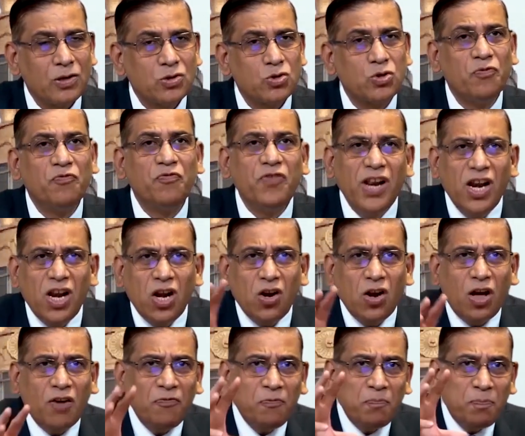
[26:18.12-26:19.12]
So
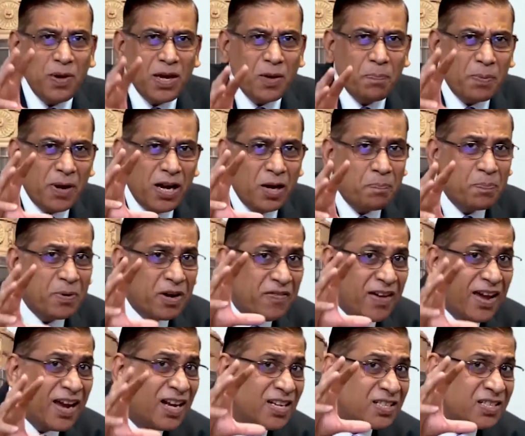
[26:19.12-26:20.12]
will of people
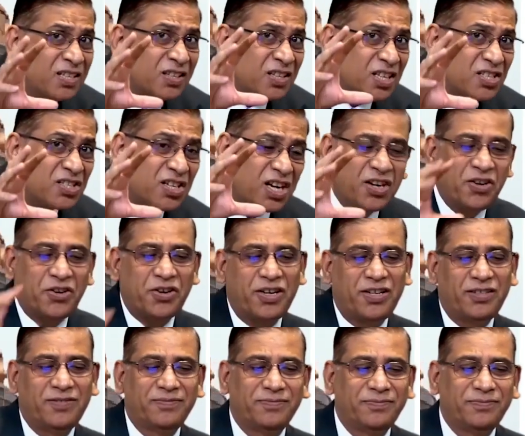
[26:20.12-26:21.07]
prevails in this country.